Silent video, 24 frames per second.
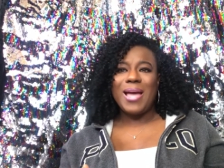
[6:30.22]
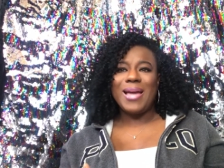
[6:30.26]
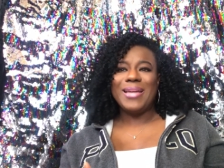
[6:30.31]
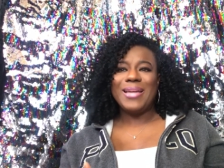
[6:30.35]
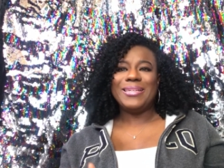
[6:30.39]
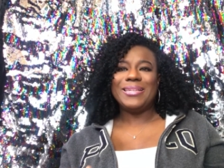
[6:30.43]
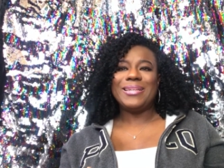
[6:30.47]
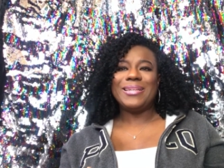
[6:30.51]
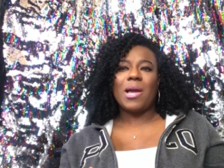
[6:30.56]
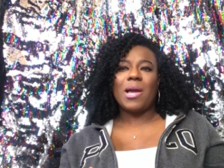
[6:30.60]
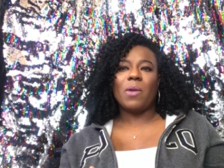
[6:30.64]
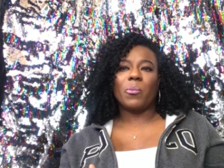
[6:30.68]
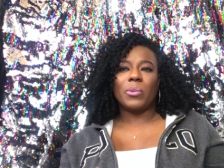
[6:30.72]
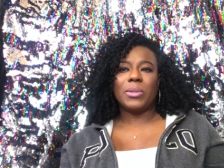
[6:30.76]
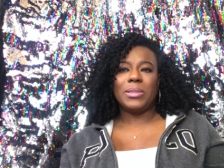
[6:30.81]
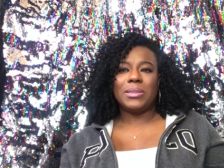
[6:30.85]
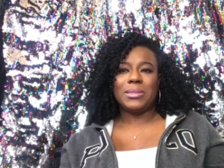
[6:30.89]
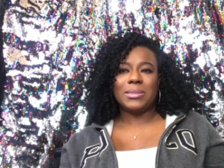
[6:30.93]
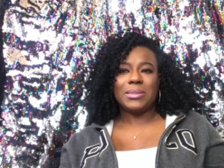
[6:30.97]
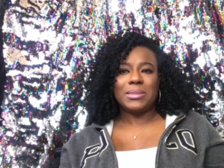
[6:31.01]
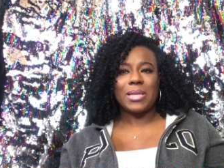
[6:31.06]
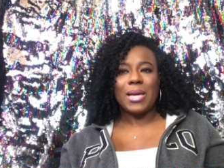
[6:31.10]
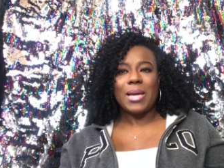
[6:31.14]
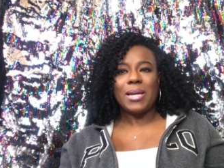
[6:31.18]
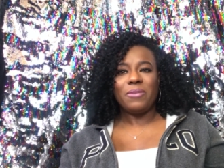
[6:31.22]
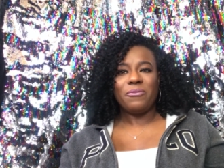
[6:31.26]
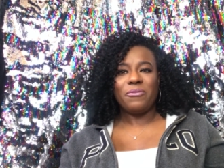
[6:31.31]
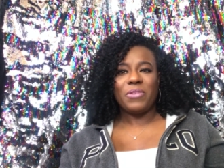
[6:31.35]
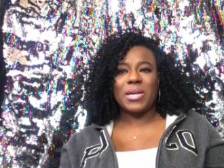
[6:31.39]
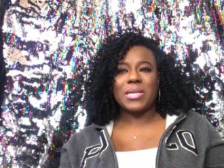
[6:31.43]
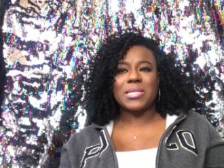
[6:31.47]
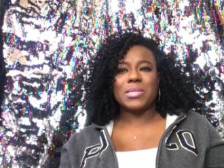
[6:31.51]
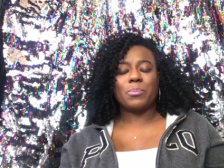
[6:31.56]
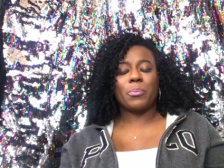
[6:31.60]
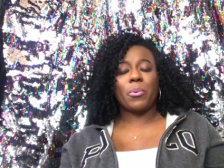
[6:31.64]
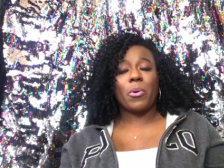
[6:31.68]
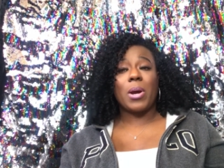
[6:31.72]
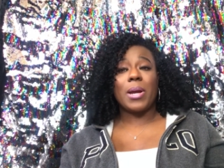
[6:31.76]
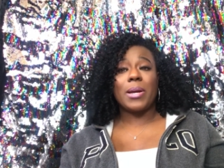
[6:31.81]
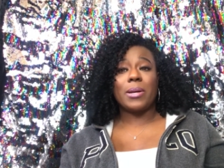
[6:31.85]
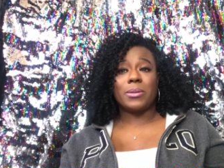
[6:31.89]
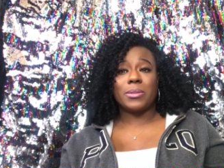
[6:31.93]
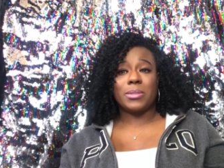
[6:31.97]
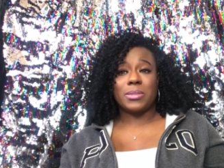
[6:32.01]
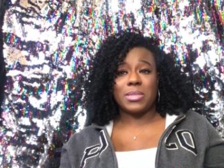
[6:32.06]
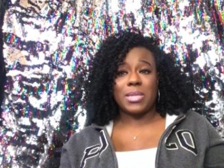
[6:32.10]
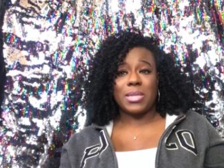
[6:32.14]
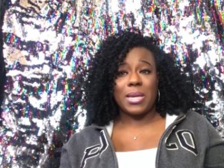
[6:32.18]
I did not read the side effects
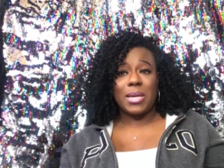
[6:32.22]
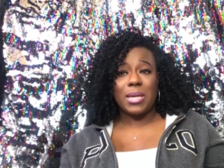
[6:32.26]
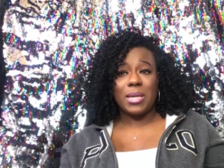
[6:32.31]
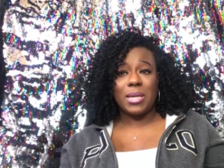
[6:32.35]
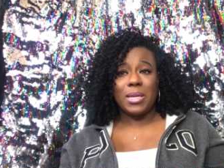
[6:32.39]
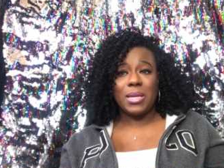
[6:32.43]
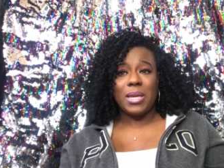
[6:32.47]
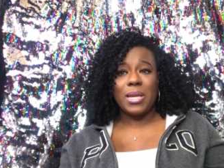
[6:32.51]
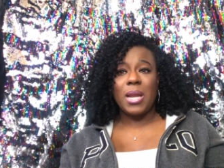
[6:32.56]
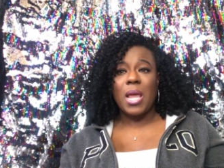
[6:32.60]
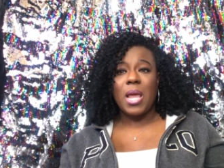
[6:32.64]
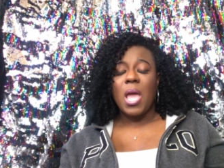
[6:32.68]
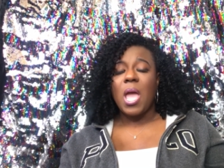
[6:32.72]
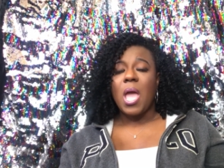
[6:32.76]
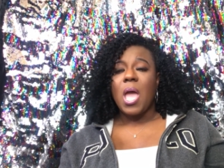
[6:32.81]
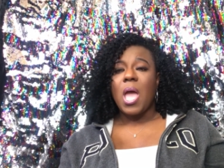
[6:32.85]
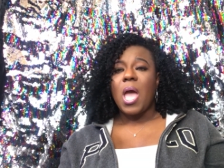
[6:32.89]
prior to taking it,